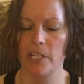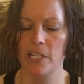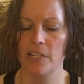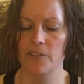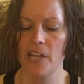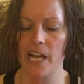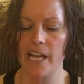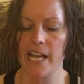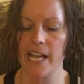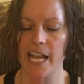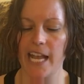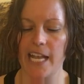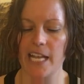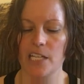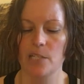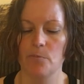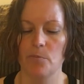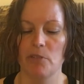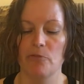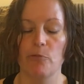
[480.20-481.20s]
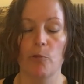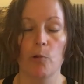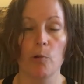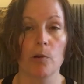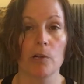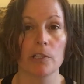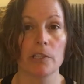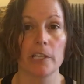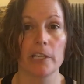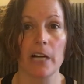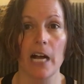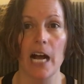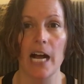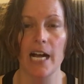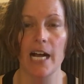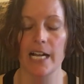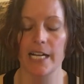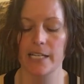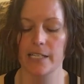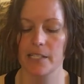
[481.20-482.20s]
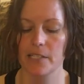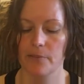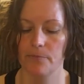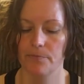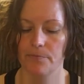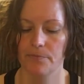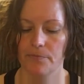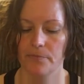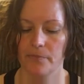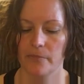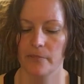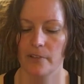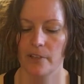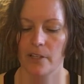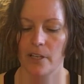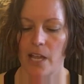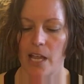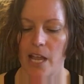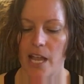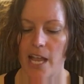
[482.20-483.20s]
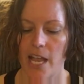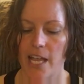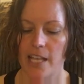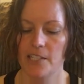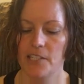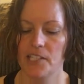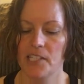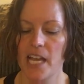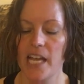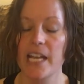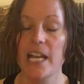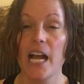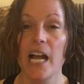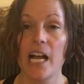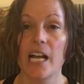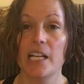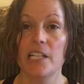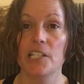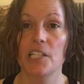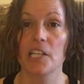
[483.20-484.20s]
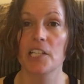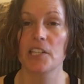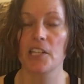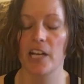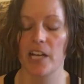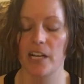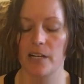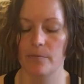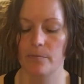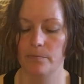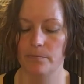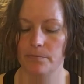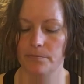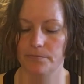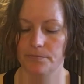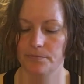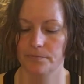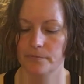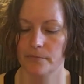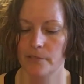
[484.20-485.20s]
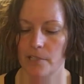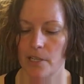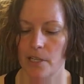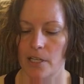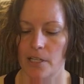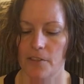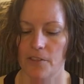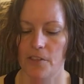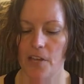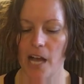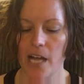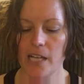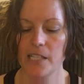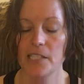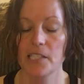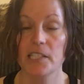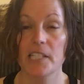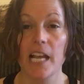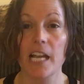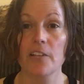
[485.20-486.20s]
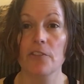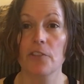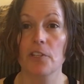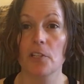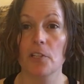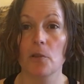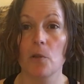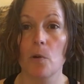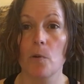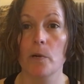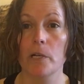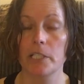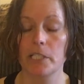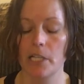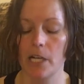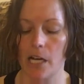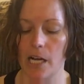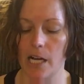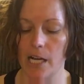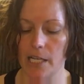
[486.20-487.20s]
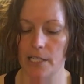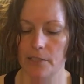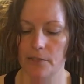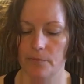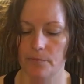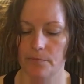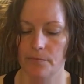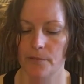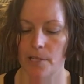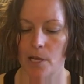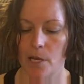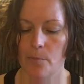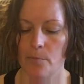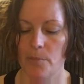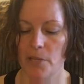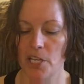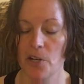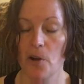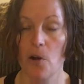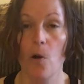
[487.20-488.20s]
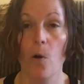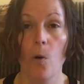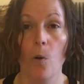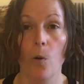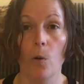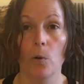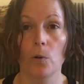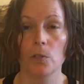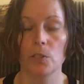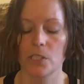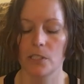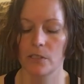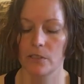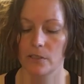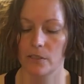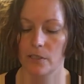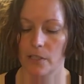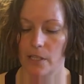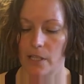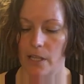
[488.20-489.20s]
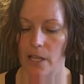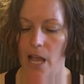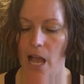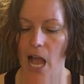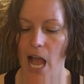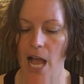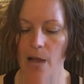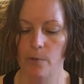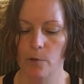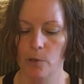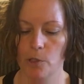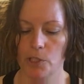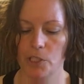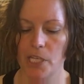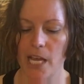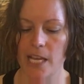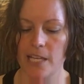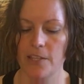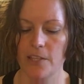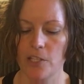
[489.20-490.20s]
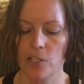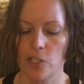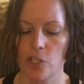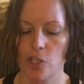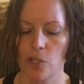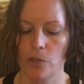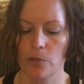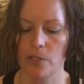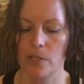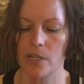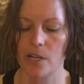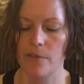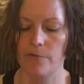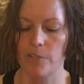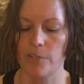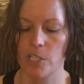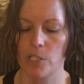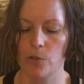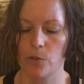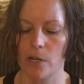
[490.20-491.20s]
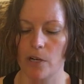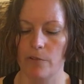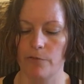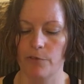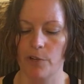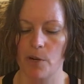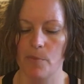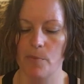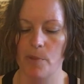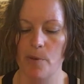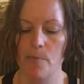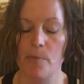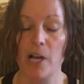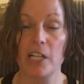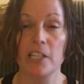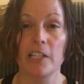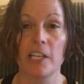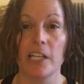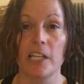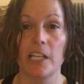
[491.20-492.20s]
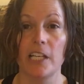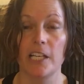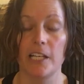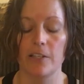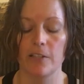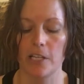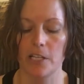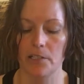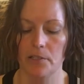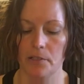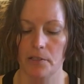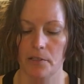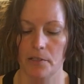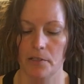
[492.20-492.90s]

in thy hand before their eyes. And say unto them, Thus saith the Lord God, Behold, I will take the children of Israel from among the heathen,